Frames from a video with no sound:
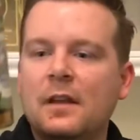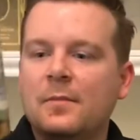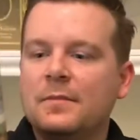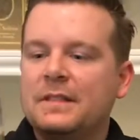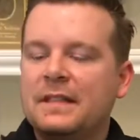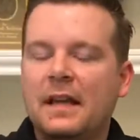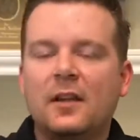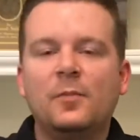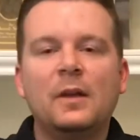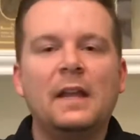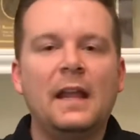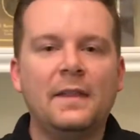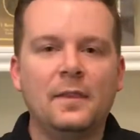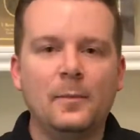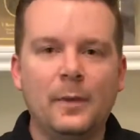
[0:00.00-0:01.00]
some
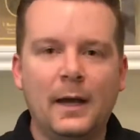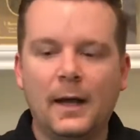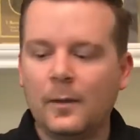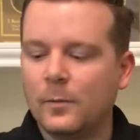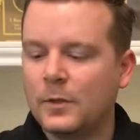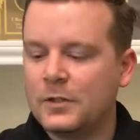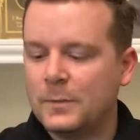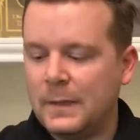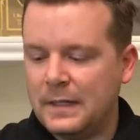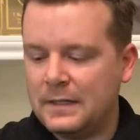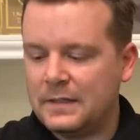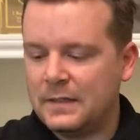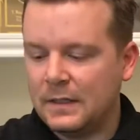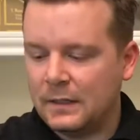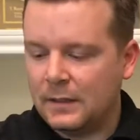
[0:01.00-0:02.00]
sediment at the bottom, which
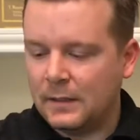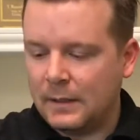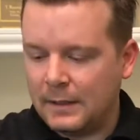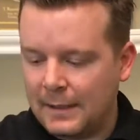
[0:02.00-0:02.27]
means that,